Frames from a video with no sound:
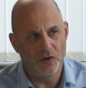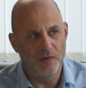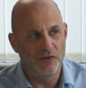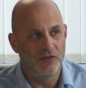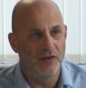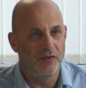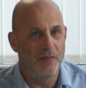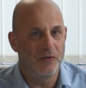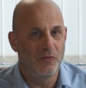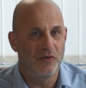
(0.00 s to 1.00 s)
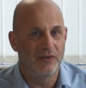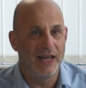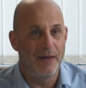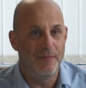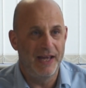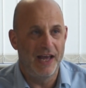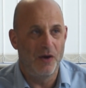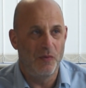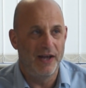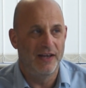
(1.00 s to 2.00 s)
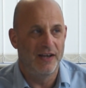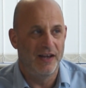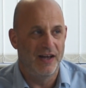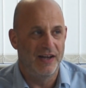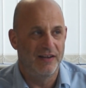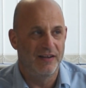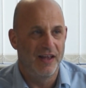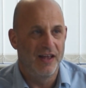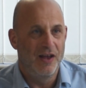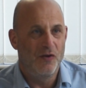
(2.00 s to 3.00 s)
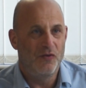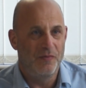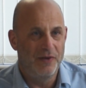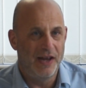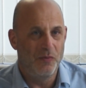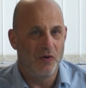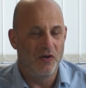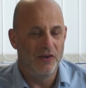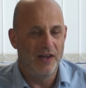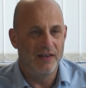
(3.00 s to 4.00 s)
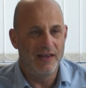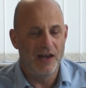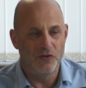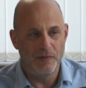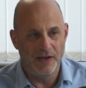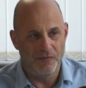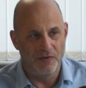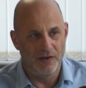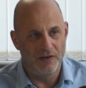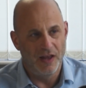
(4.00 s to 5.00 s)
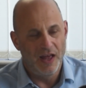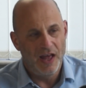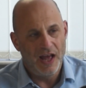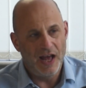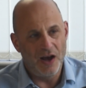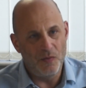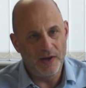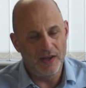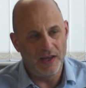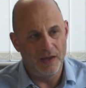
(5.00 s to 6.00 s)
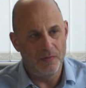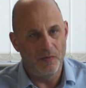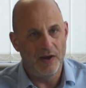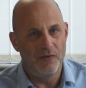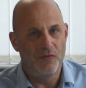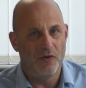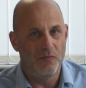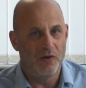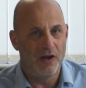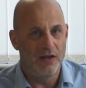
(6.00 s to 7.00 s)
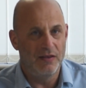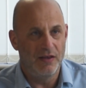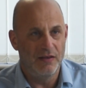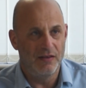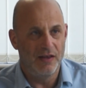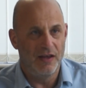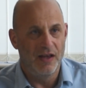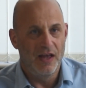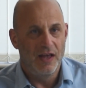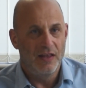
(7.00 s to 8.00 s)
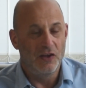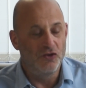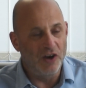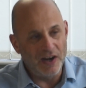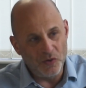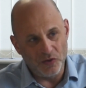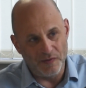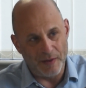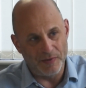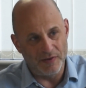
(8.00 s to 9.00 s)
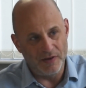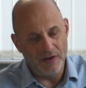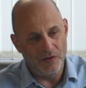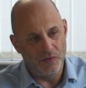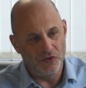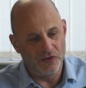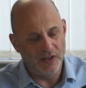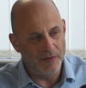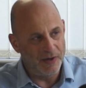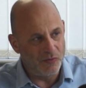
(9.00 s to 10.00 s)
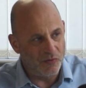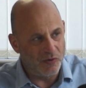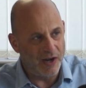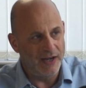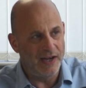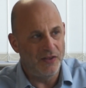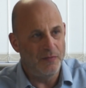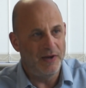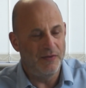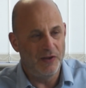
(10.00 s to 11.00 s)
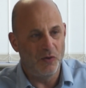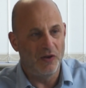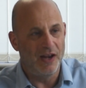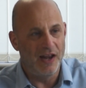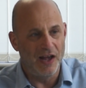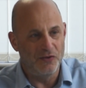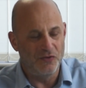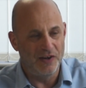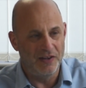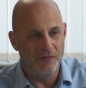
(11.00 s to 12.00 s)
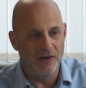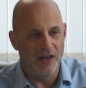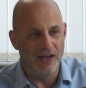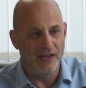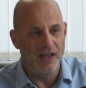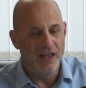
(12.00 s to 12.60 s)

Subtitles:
good question. So I suppose what's kept me awake at night from day one is how to be different. How we can keep away from what I see as the juggernaut of Amazon, which is coming right down the middle of the online high street, if you like.